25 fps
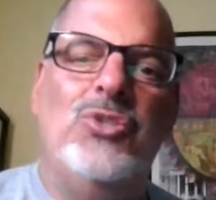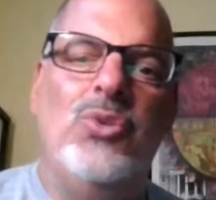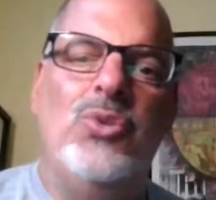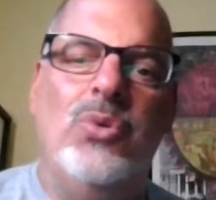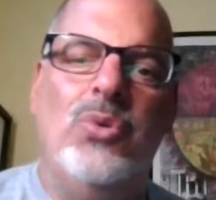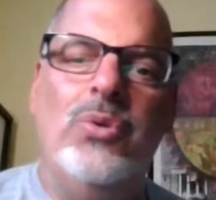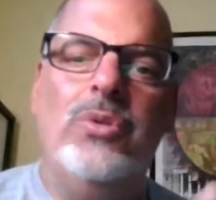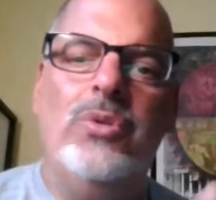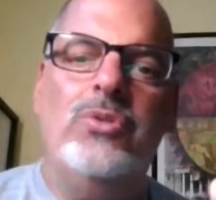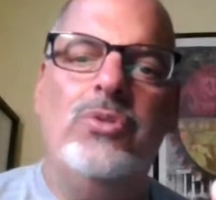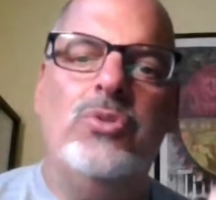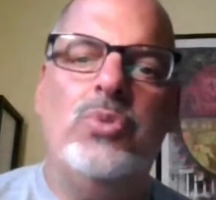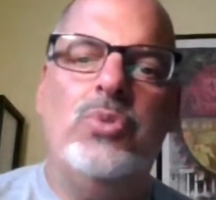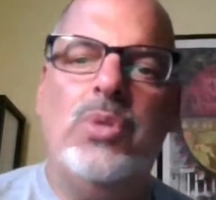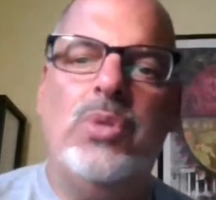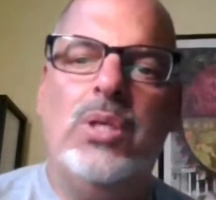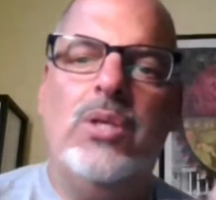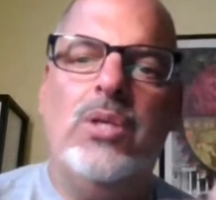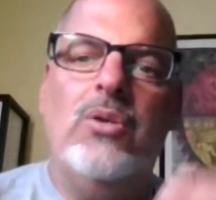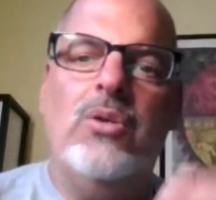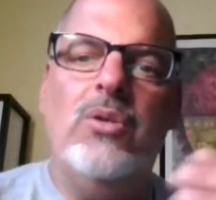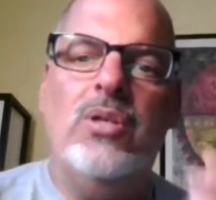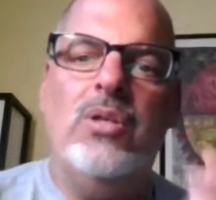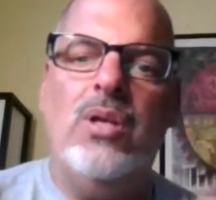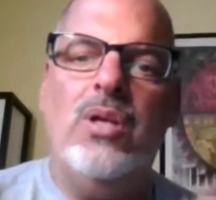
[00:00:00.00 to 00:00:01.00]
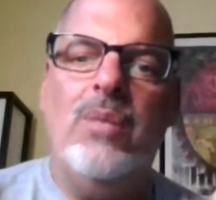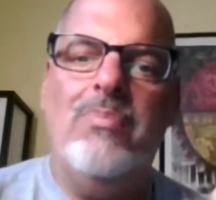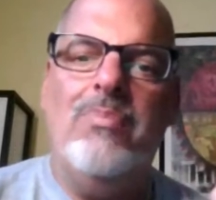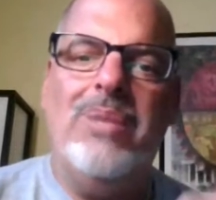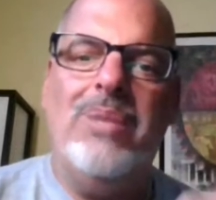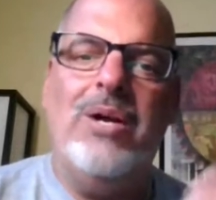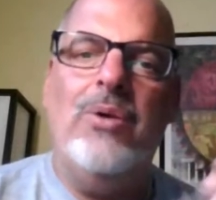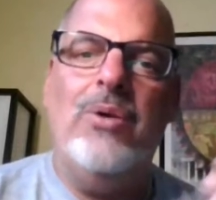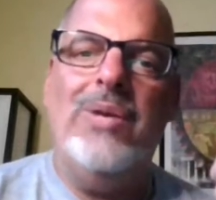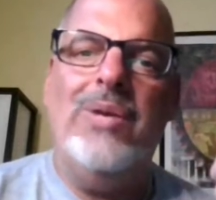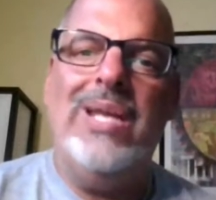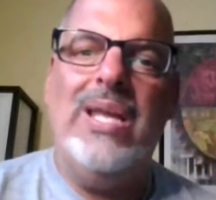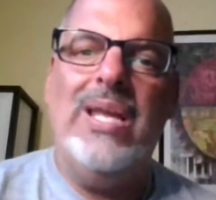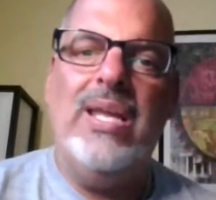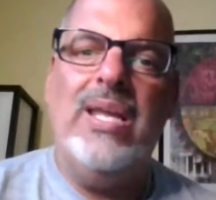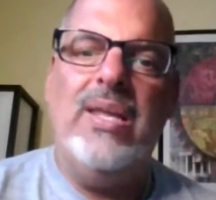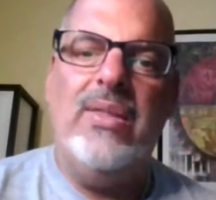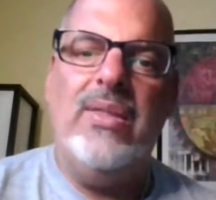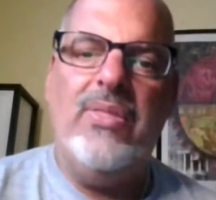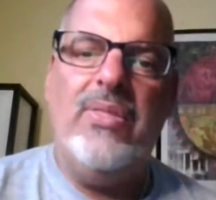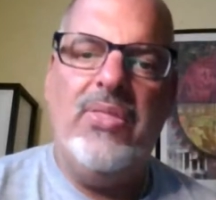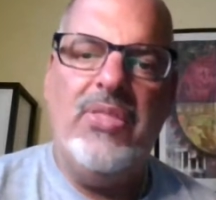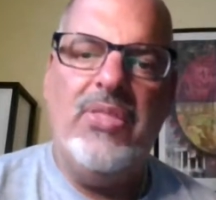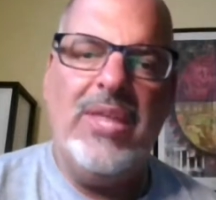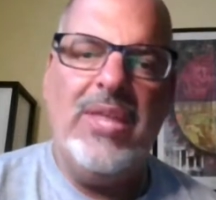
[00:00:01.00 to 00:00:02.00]
you're triggered about a
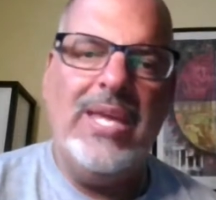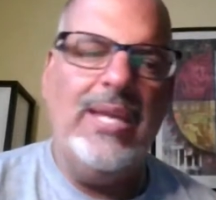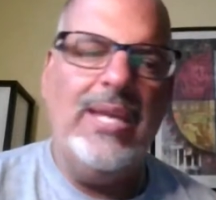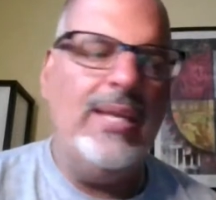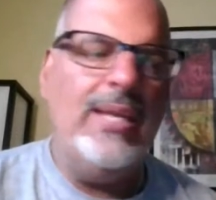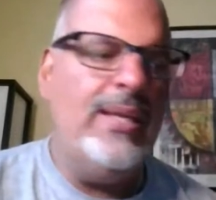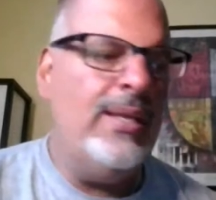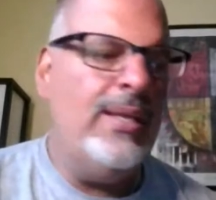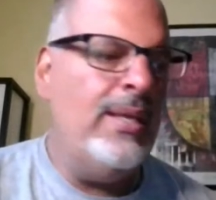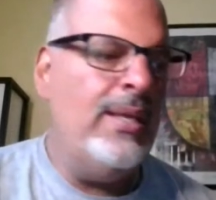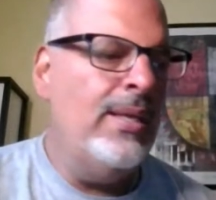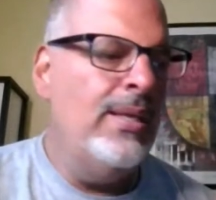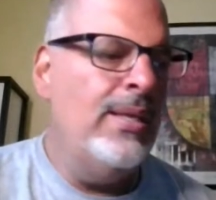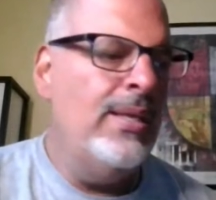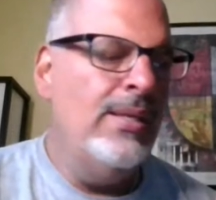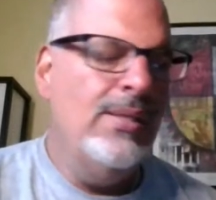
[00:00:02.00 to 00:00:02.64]
thing